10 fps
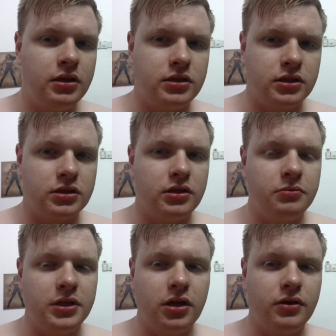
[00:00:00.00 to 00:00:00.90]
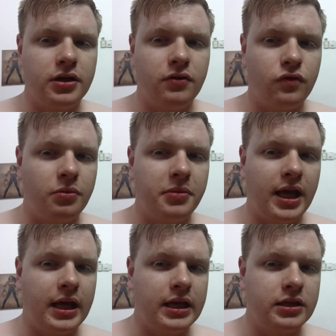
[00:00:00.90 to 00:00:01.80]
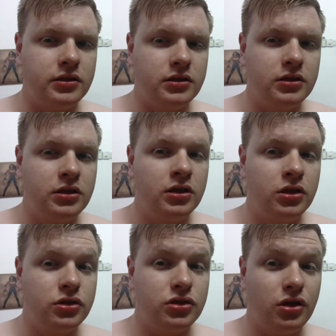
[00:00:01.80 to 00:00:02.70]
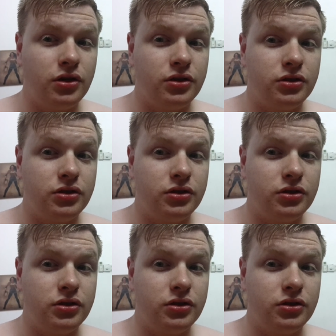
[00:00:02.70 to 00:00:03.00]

just going to be going on from there. So,